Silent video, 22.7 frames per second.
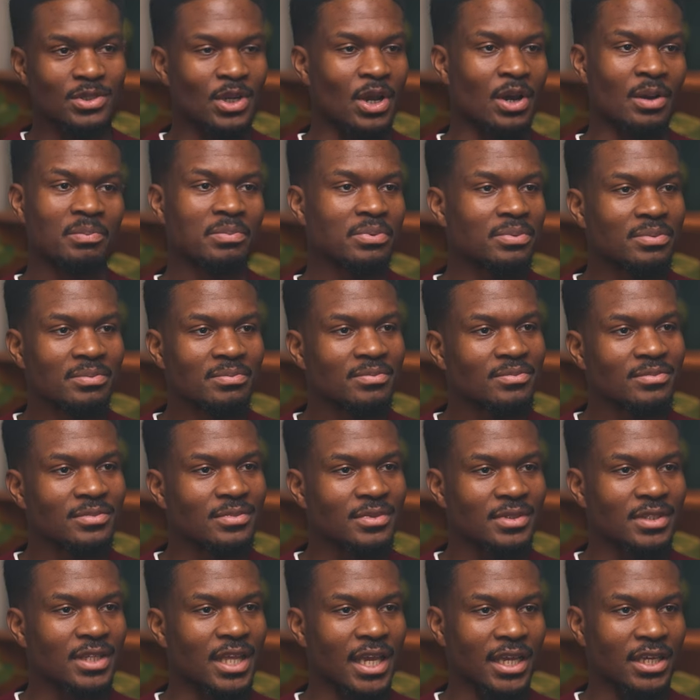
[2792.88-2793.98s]
top,
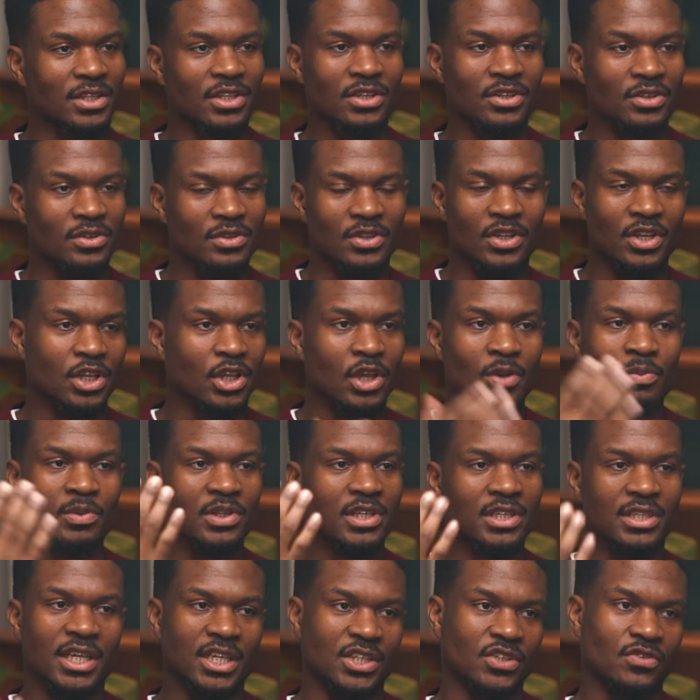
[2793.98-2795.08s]
like the global
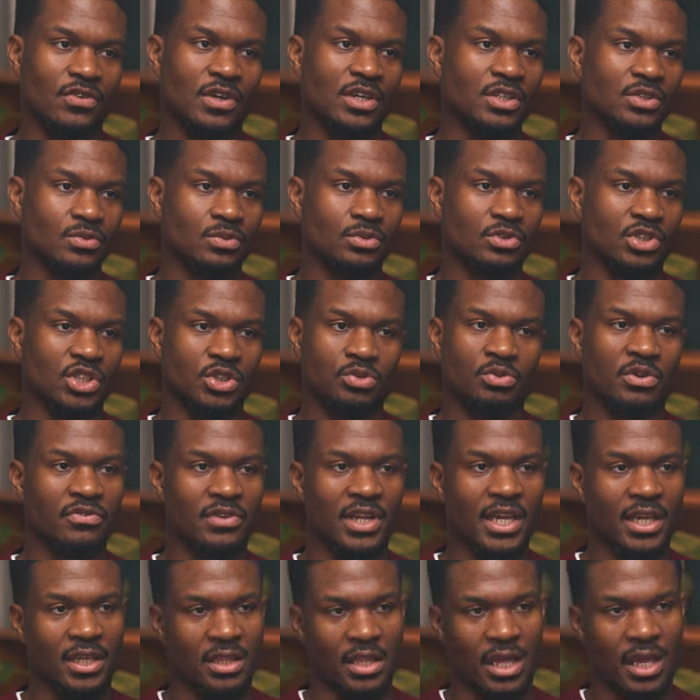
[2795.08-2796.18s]
index fund will just reflect